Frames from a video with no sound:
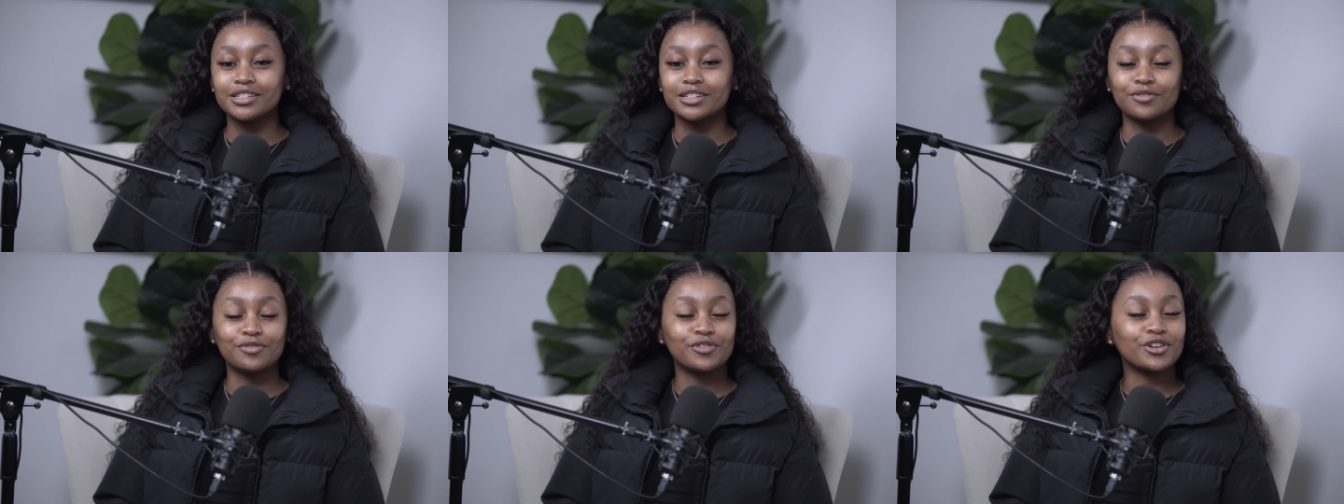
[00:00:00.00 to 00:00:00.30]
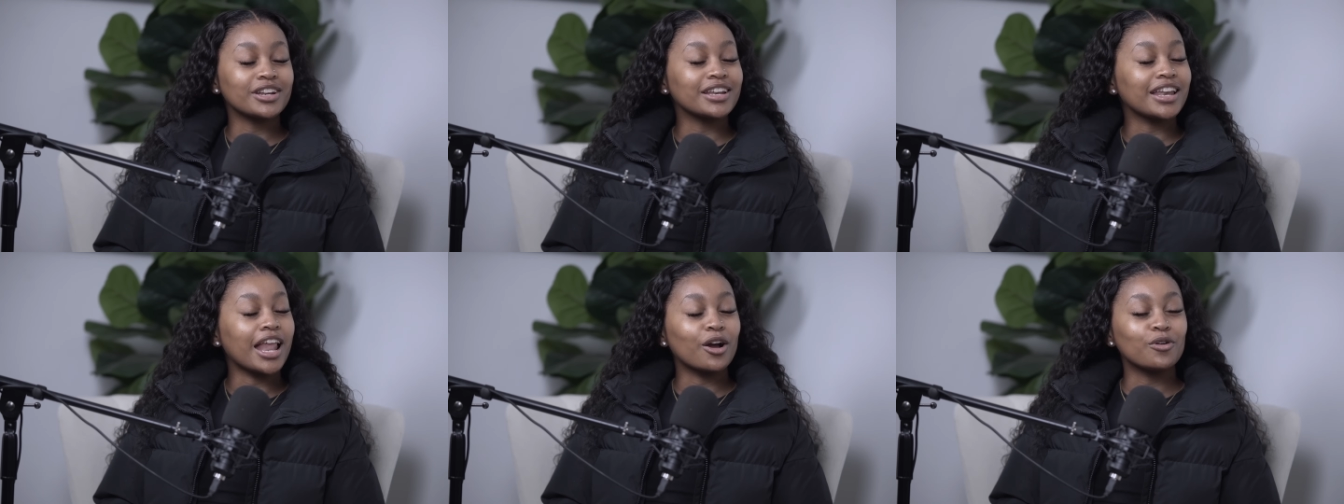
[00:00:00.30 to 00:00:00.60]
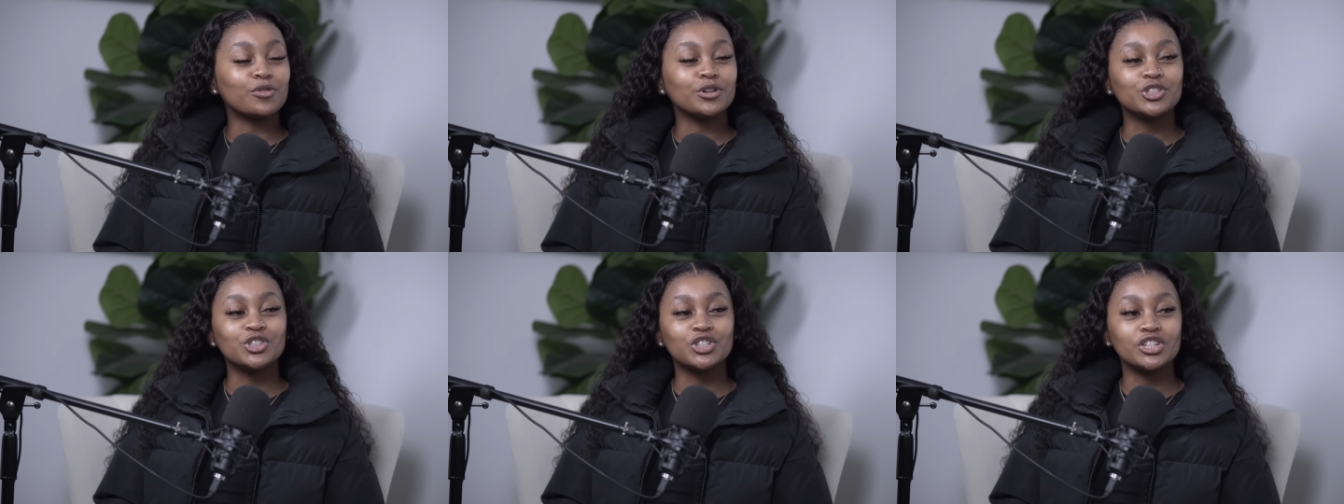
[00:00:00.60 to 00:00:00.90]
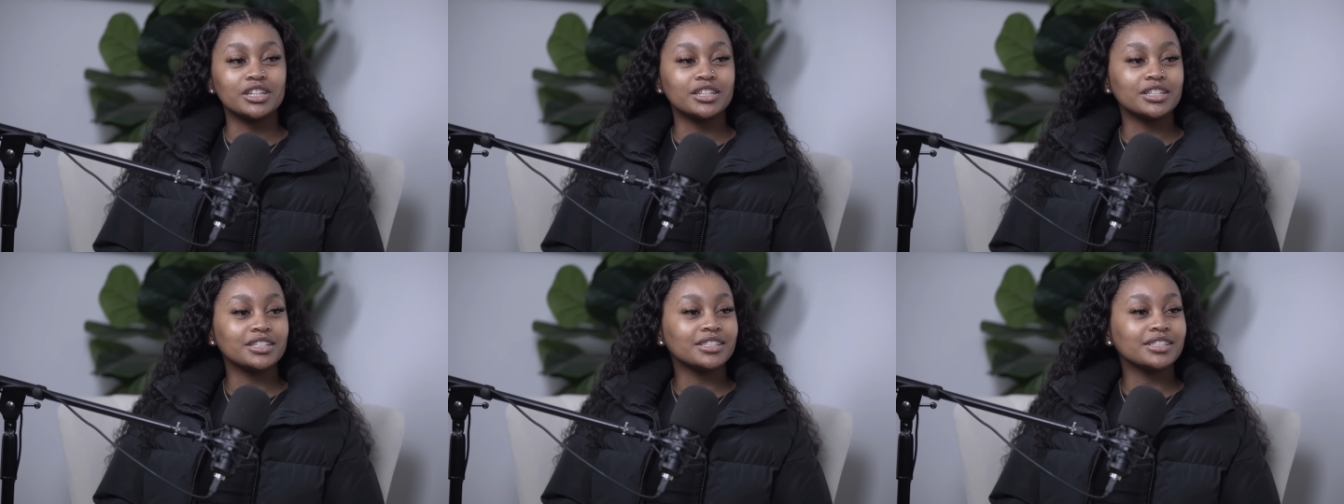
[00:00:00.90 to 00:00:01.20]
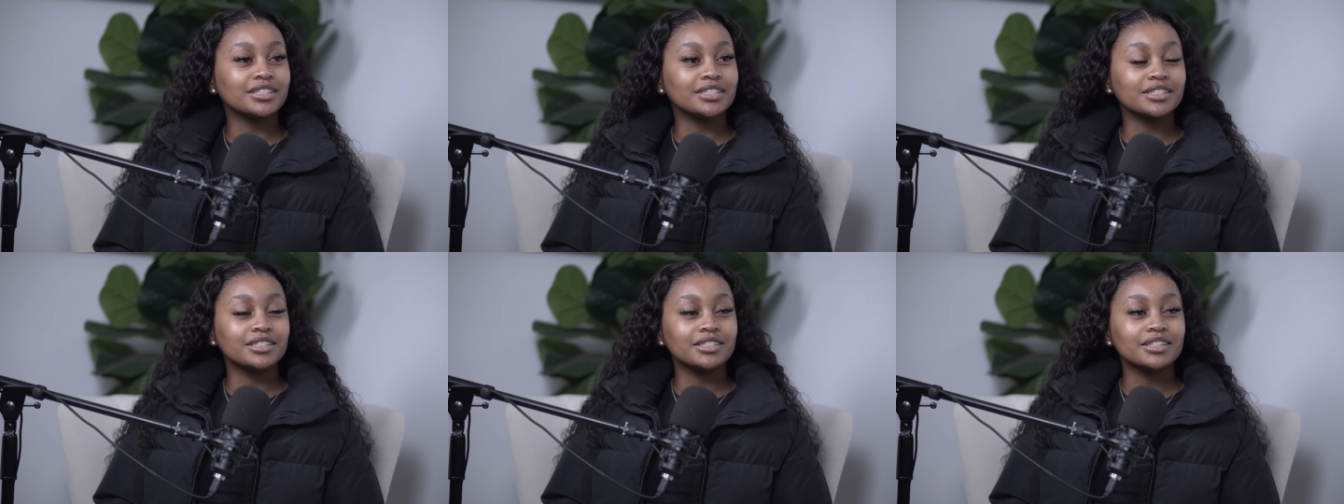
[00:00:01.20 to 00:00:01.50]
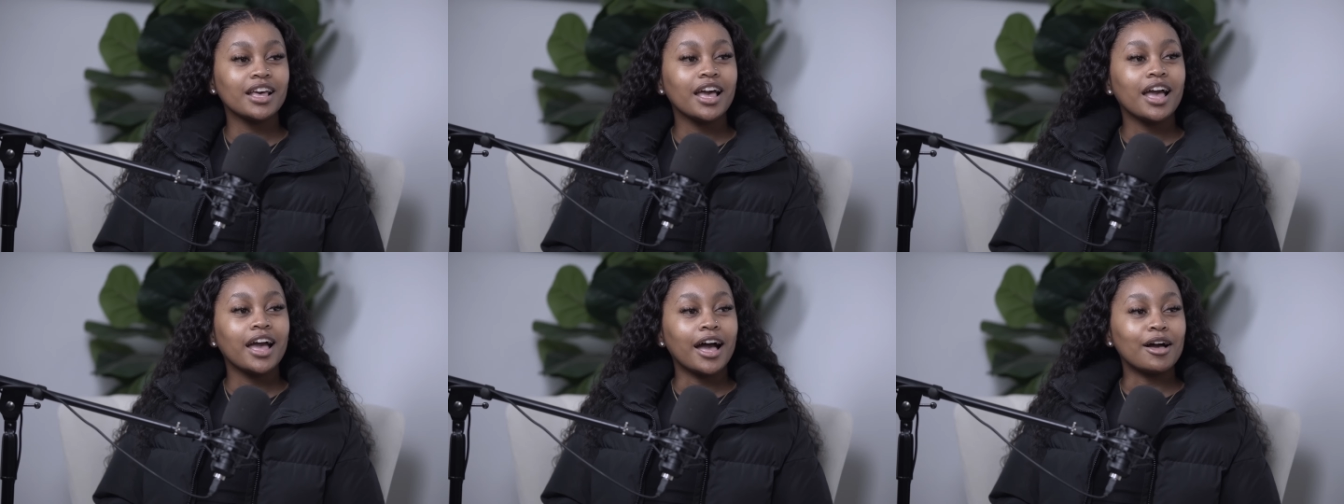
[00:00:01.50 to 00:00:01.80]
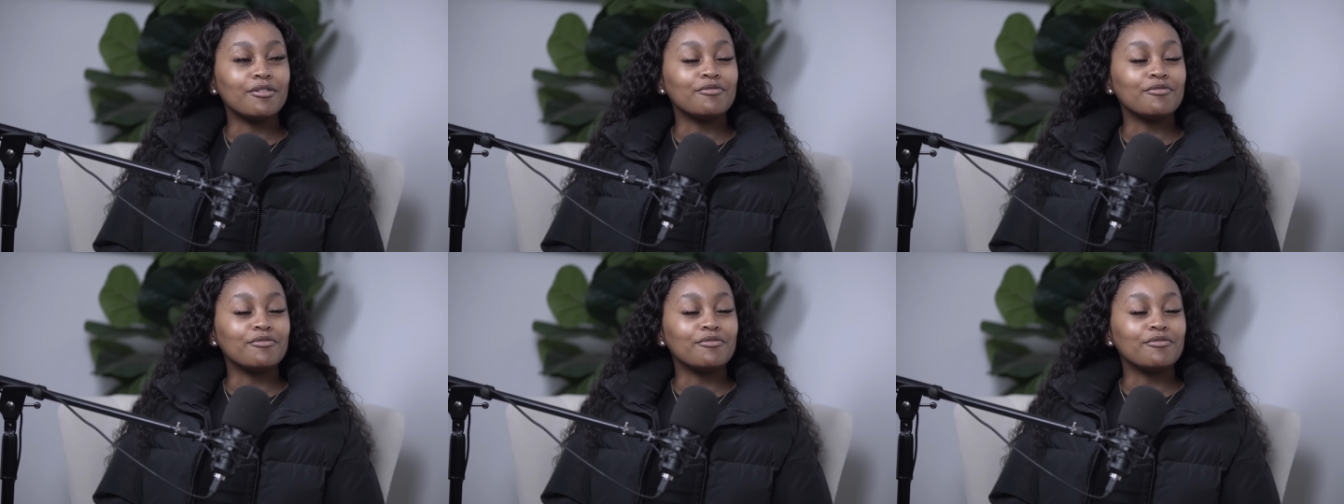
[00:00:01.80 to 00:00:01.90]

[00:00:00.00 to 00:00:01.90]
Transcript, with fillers: different languages. Mm.